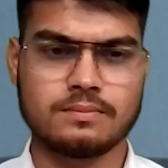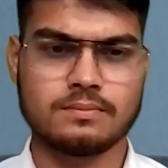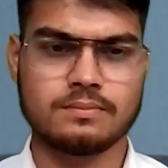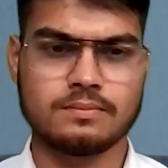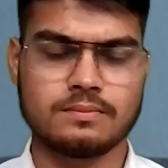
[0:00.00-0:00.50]

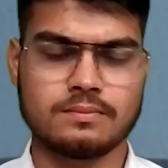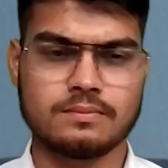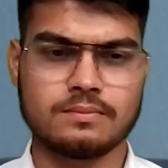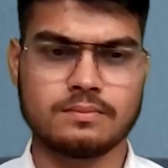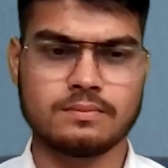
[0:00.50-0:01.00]

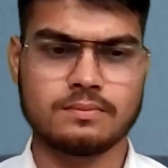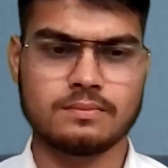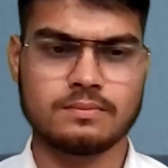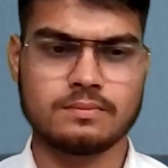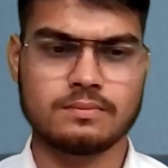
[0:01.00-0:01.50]

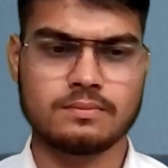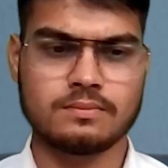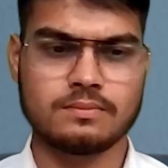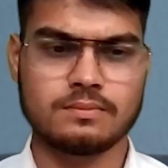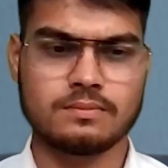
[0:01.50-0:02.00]

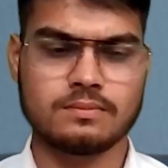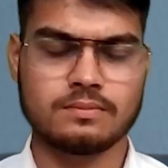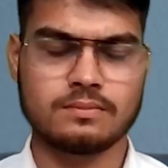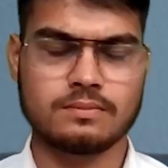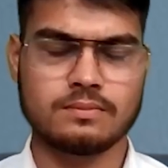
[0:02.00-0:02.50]

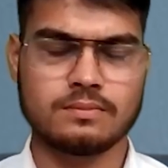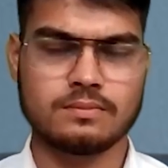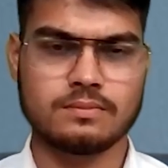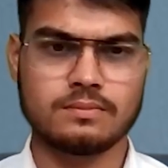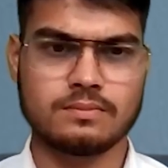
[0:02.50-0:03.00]

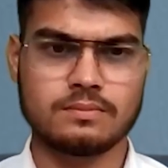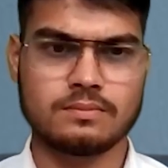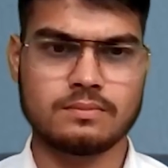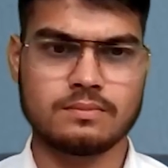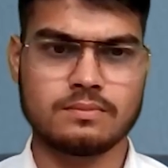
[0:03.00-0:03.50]

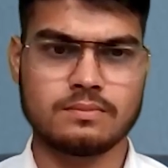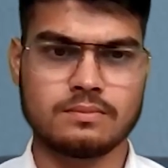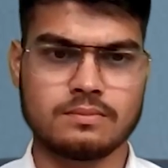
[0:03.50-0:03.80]
(not speaking)